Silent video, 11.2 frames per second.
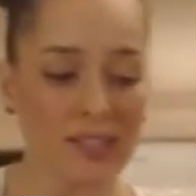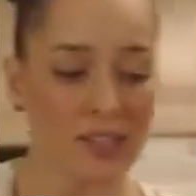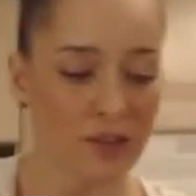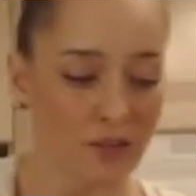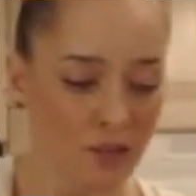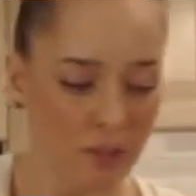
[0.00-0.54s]
that
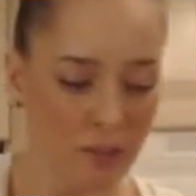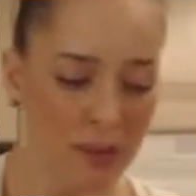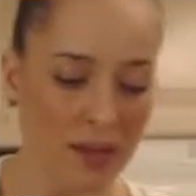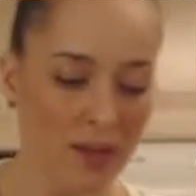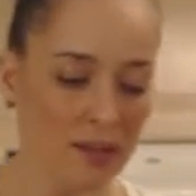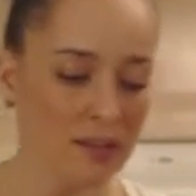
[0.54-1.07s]
stuff from the
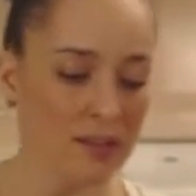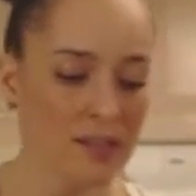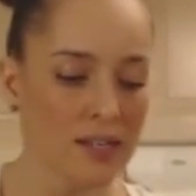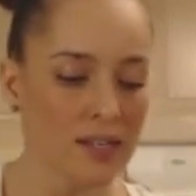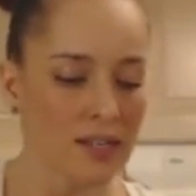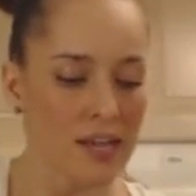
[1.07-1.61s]
pan
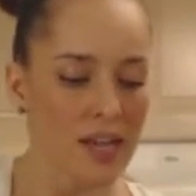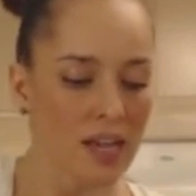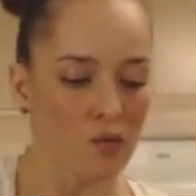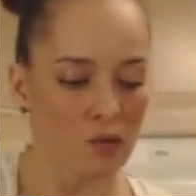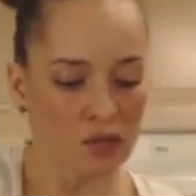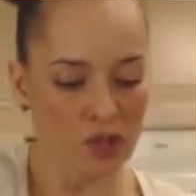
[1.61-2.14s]

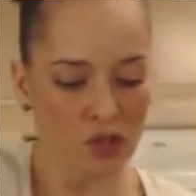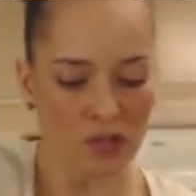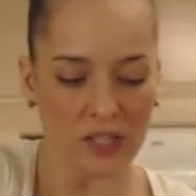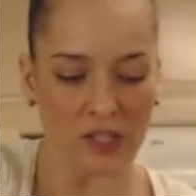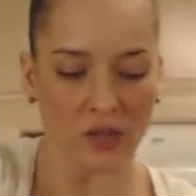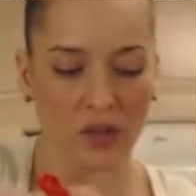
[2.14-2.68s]
and
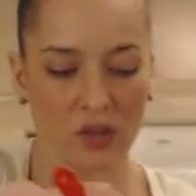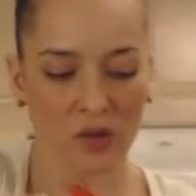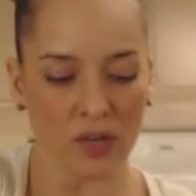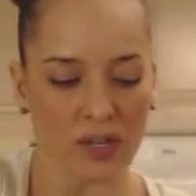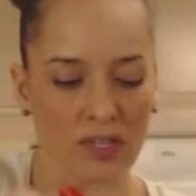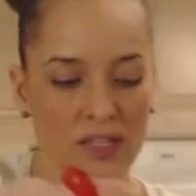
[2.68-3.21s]
reserve it so that
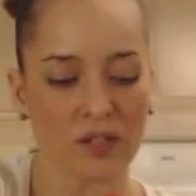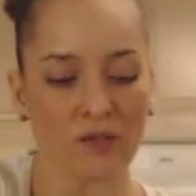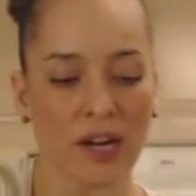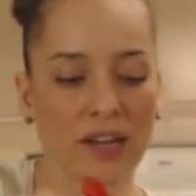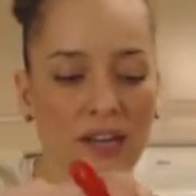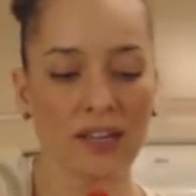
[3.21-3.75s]
you can
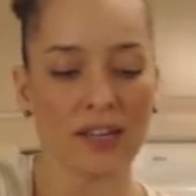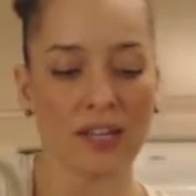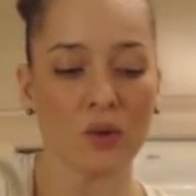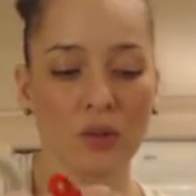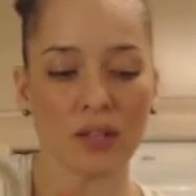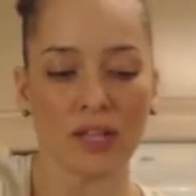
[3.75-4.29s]
divide it
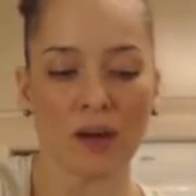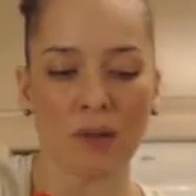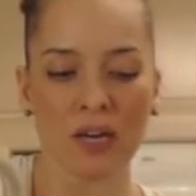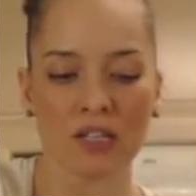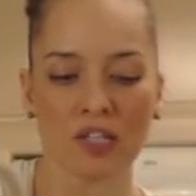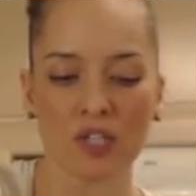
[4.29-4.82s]
equally
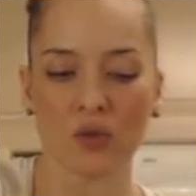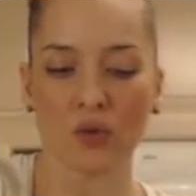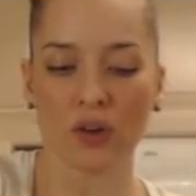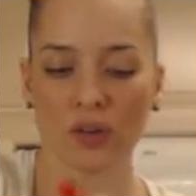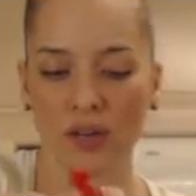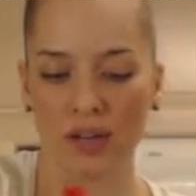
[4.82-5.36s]
amongst
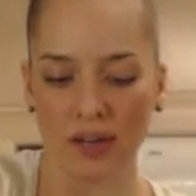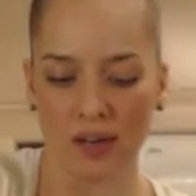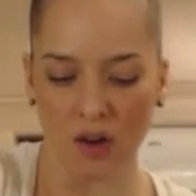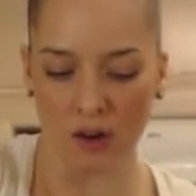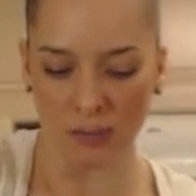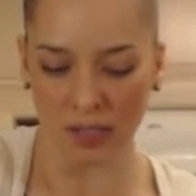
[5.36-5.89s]
your
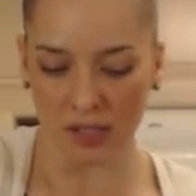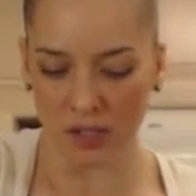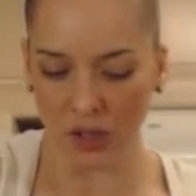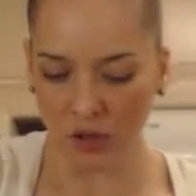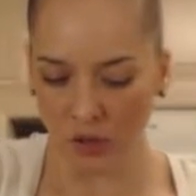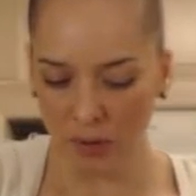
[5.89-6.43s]
omelets
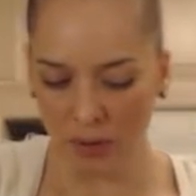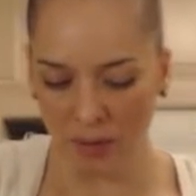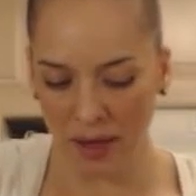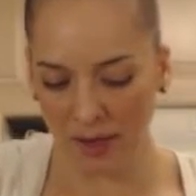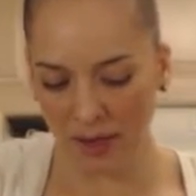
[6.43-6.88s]
that you're going to be